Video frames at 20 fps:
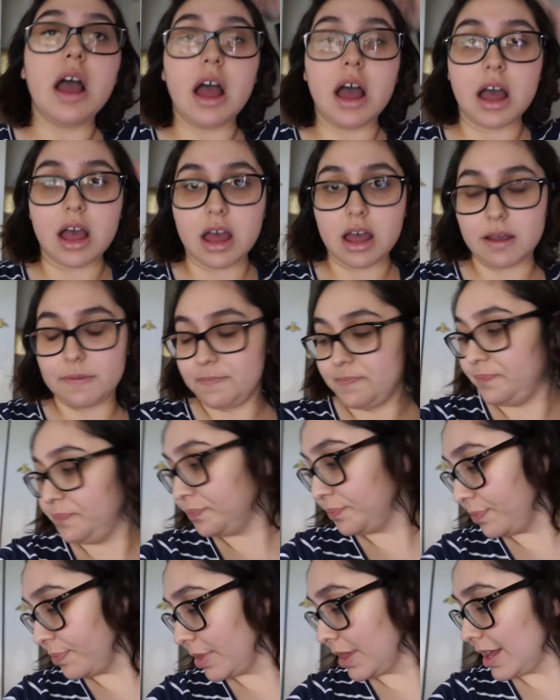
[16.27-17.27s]
Um,
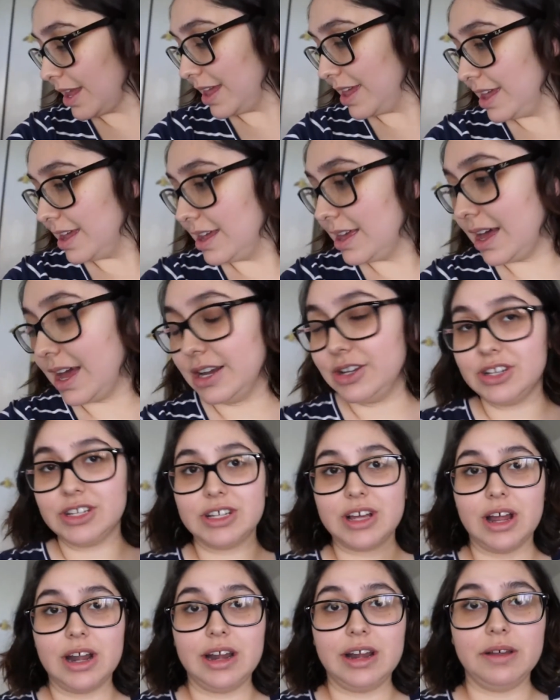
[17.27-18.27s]
I
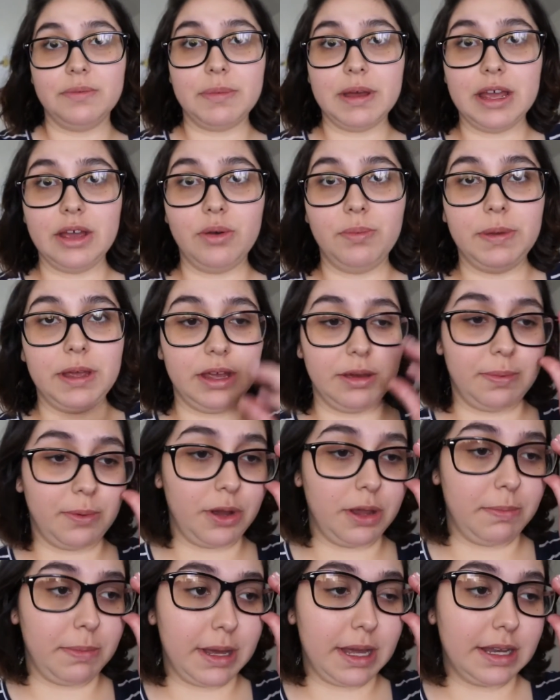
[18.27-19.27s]
just got out of my O B
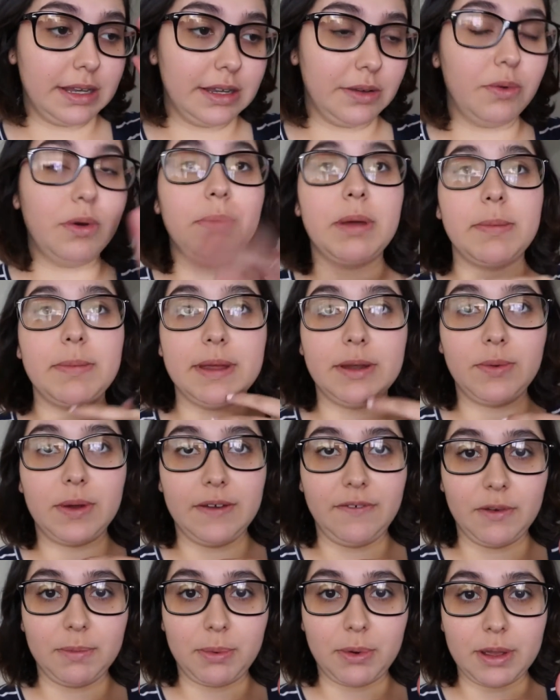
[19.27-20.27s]
appointment, well, my
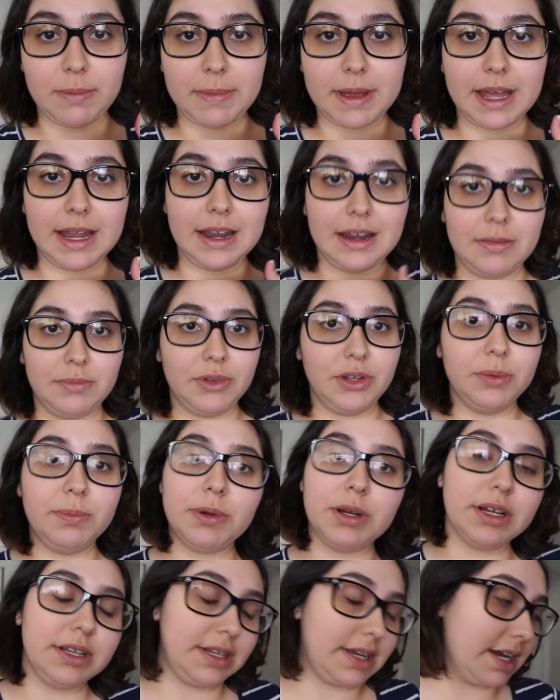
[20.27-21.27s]
midwife appointment, and I'm
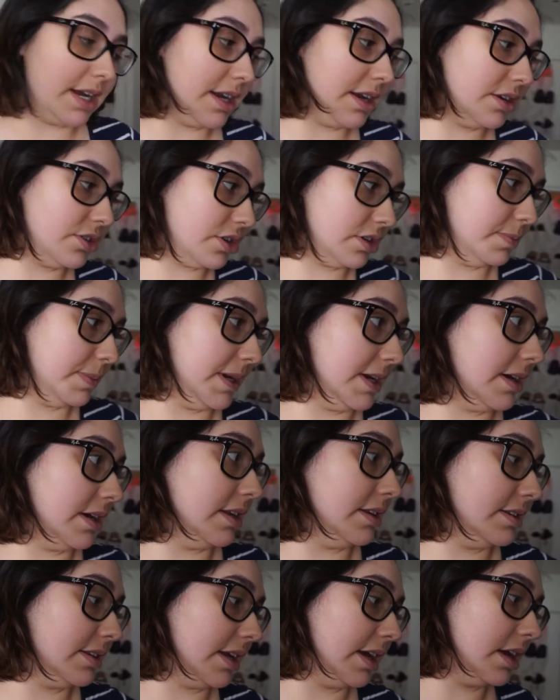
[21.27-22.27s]
super excited just
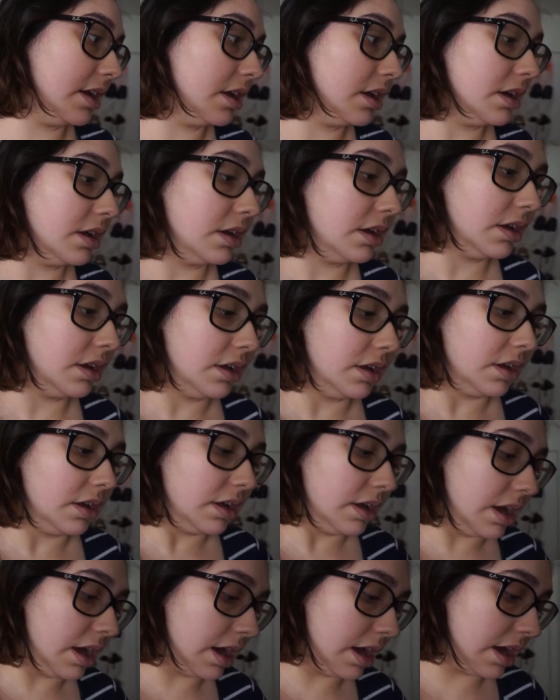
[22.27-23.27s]
because, like,
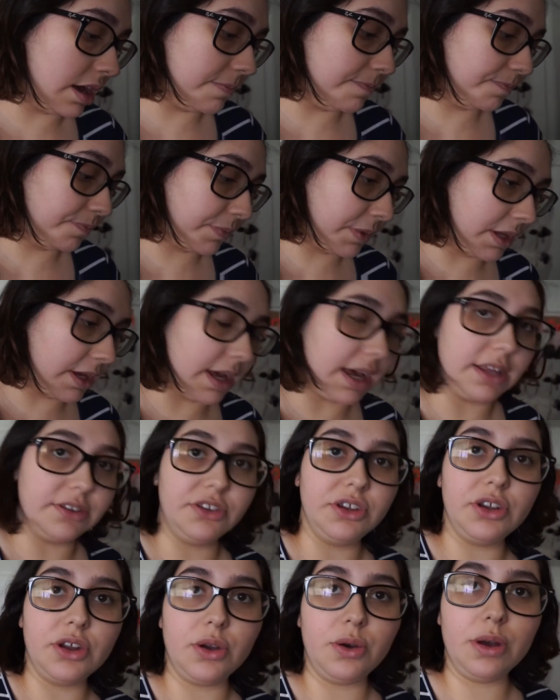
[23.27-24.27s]
um,
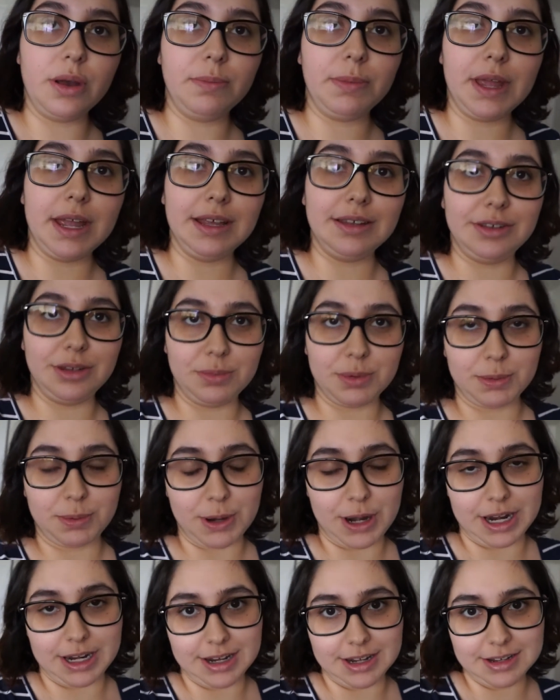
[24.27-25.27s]
as you know, I'm, like, super
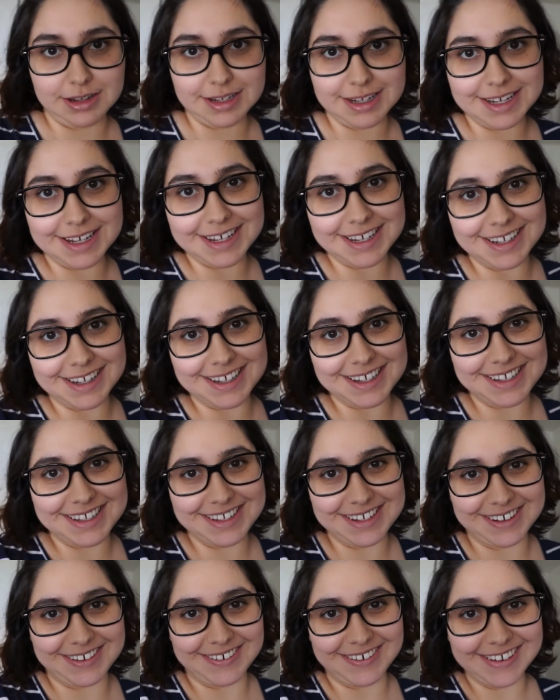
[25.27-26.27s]
pregnant.
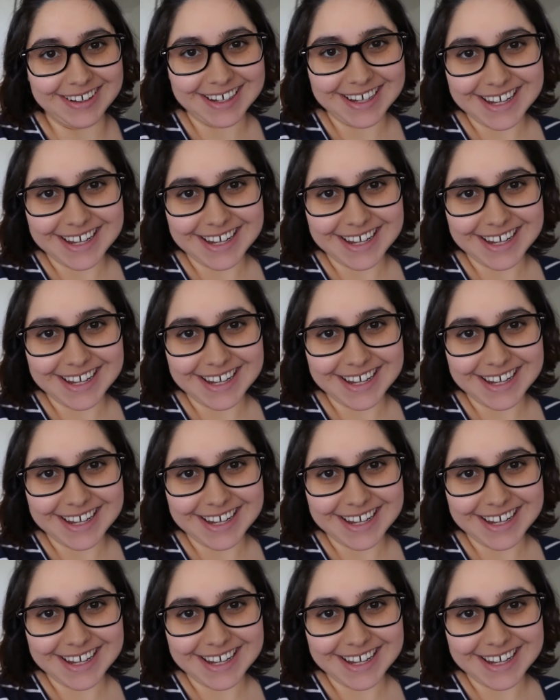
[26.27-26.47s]
So,